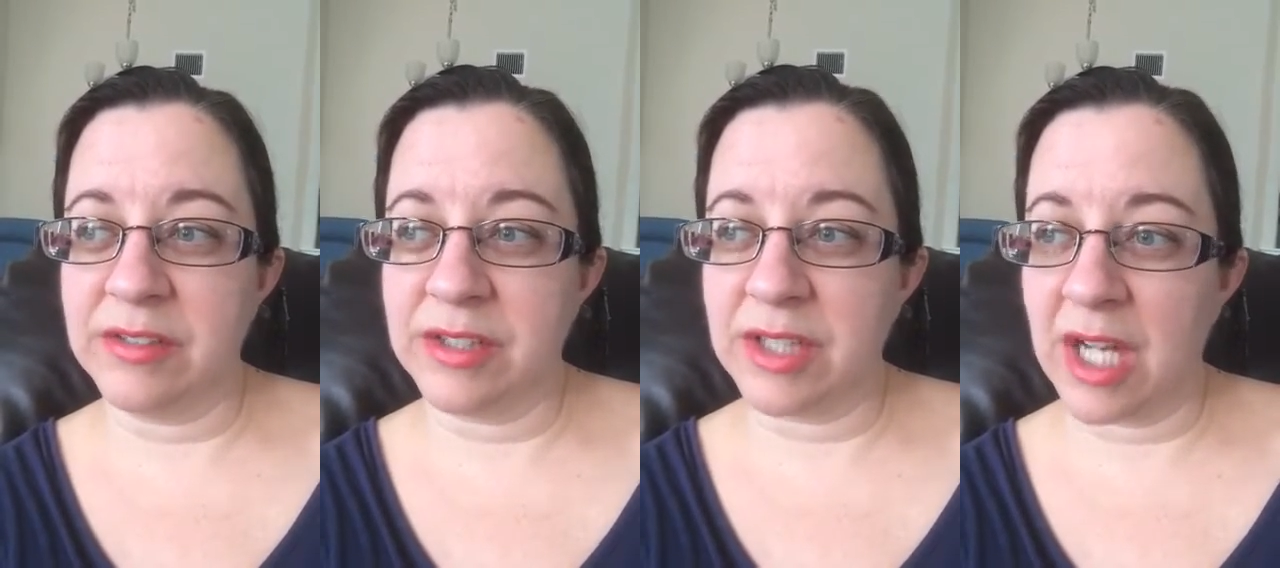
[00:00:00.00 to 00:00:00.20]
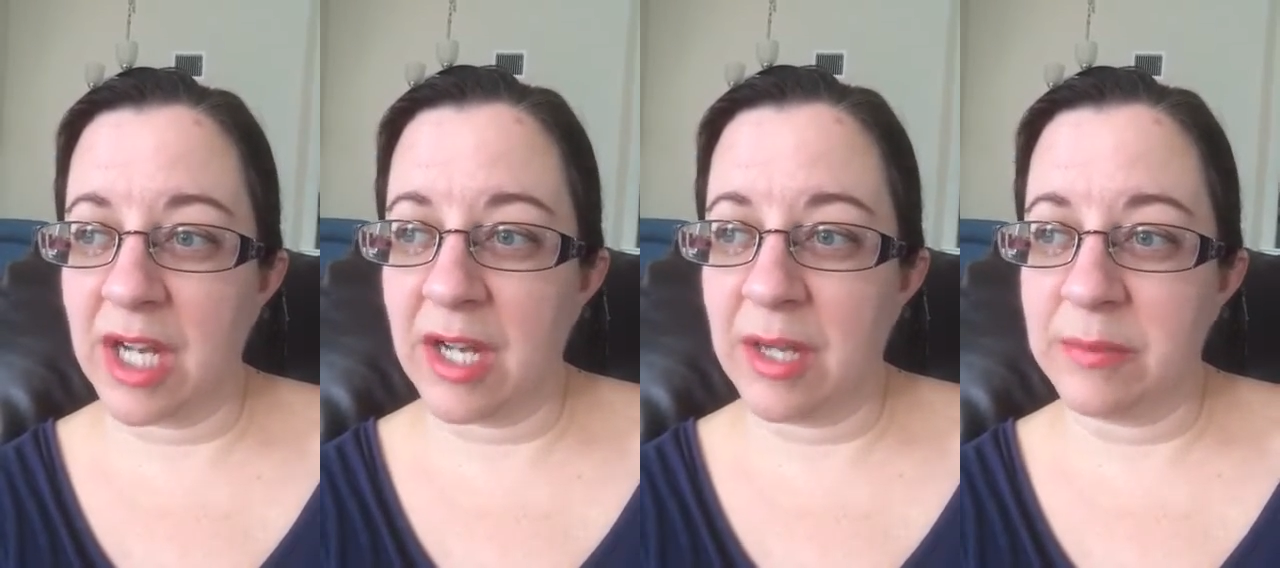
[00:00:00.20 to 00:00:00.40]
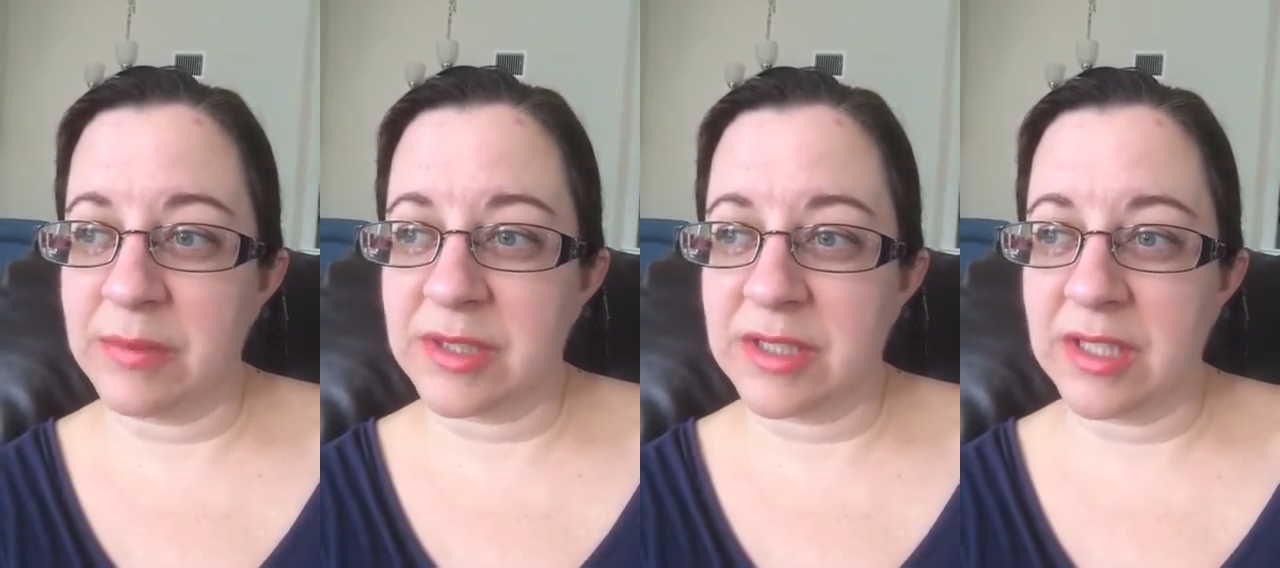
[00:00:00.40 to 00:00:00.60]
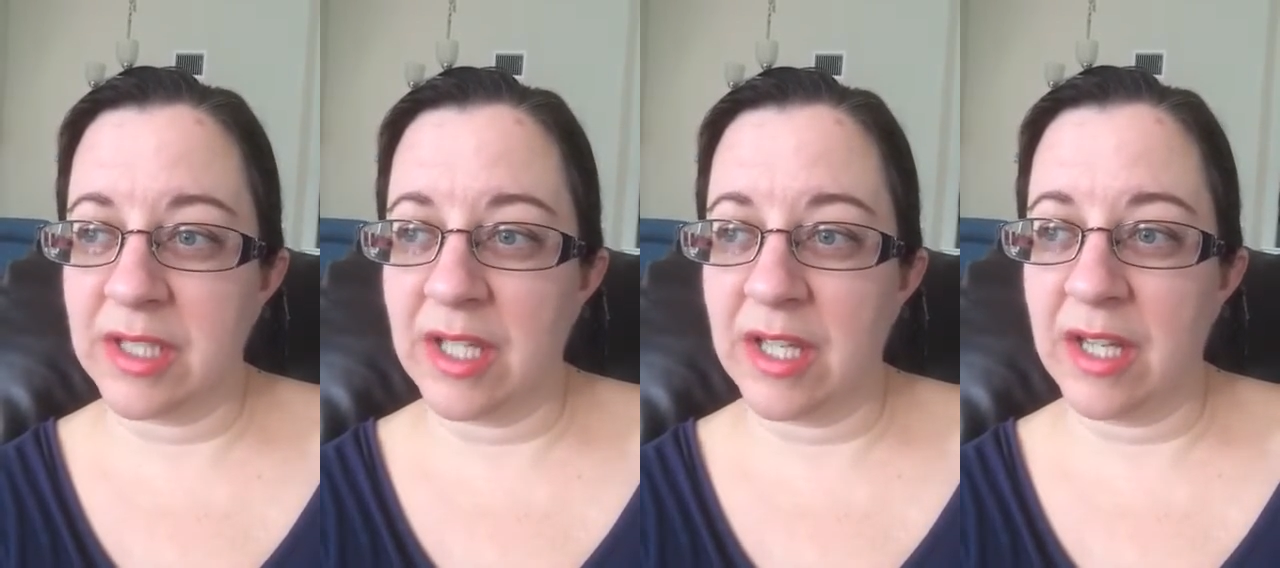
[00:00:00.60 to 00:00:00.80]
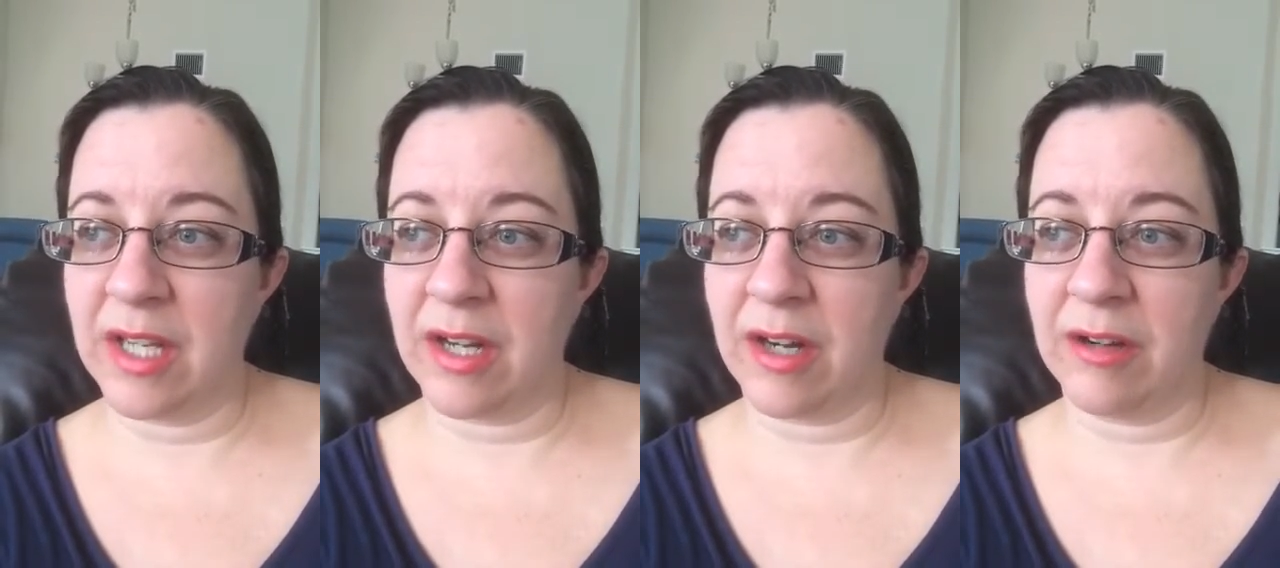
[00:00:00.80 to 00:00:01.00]
jobs
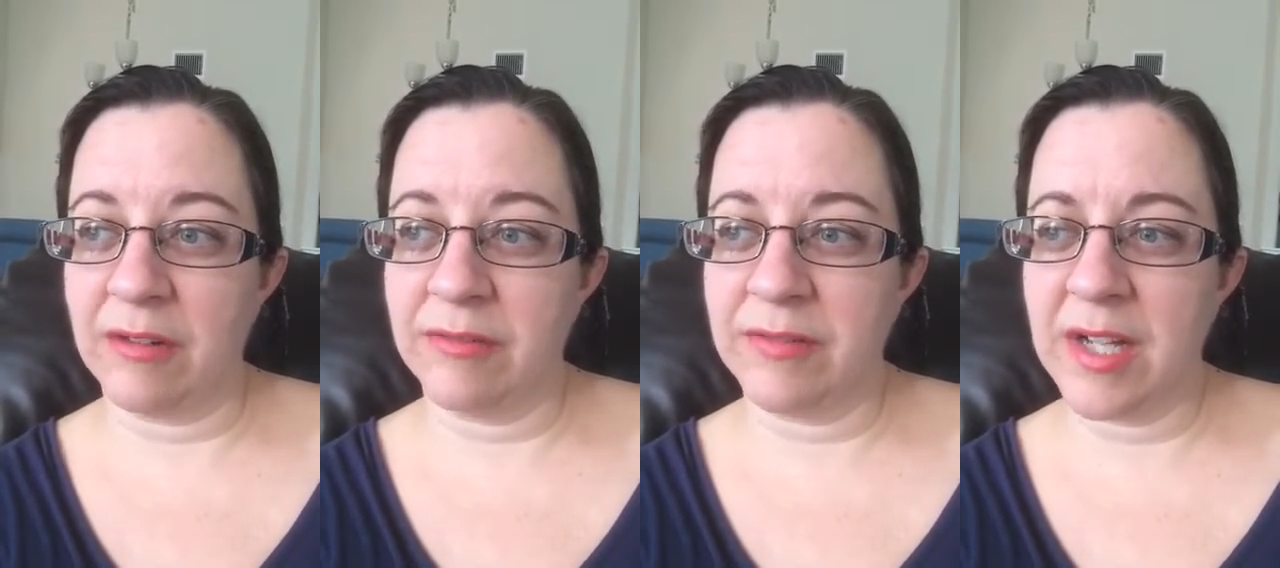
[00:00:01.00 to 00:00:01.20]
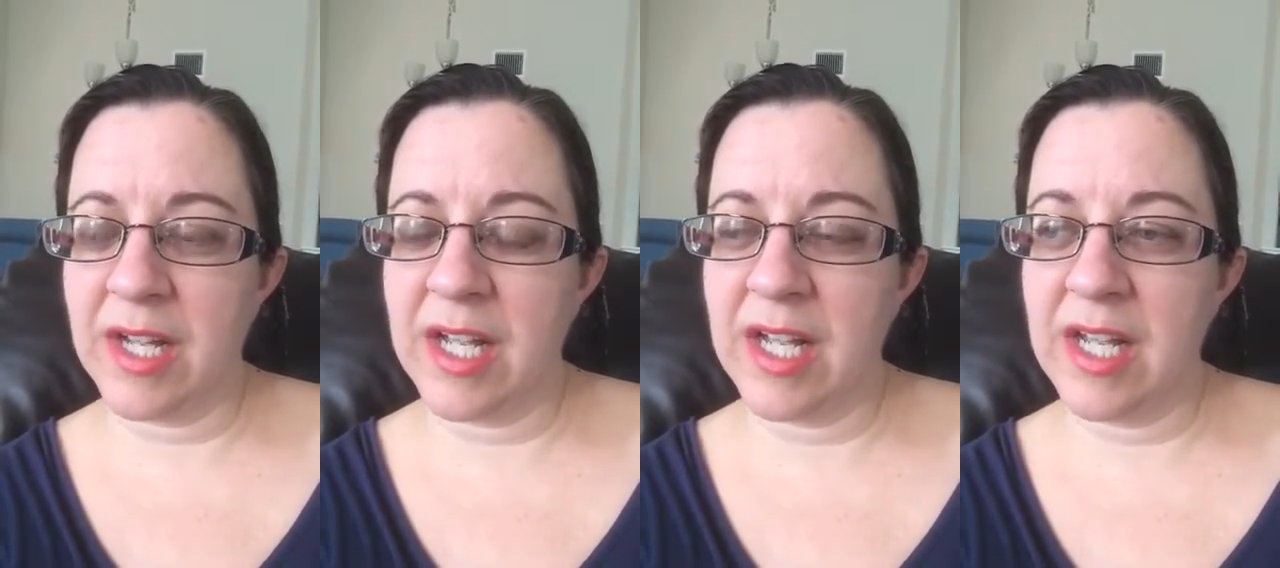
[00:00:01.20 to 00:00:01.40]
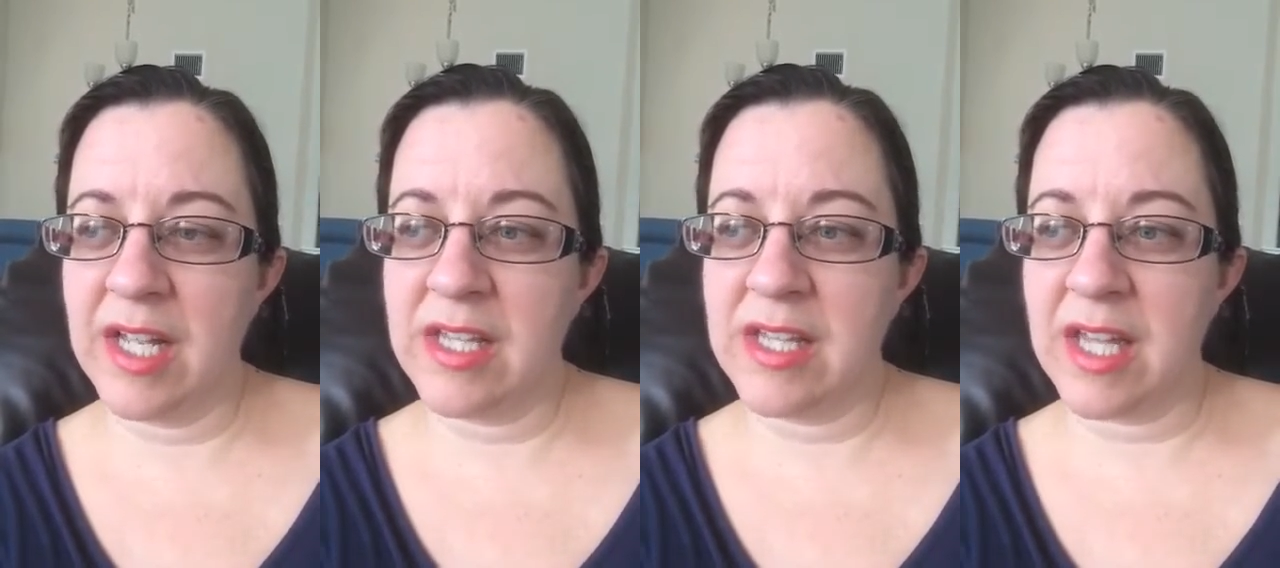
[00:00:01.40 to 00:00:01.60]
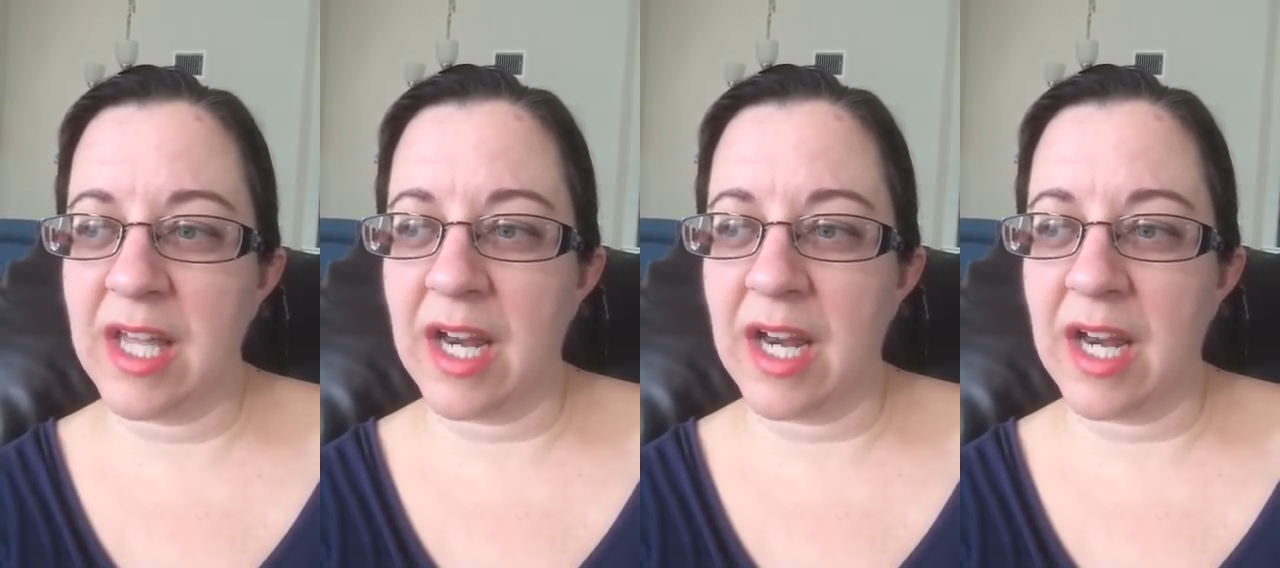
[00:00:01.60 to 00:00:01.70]
that are fun,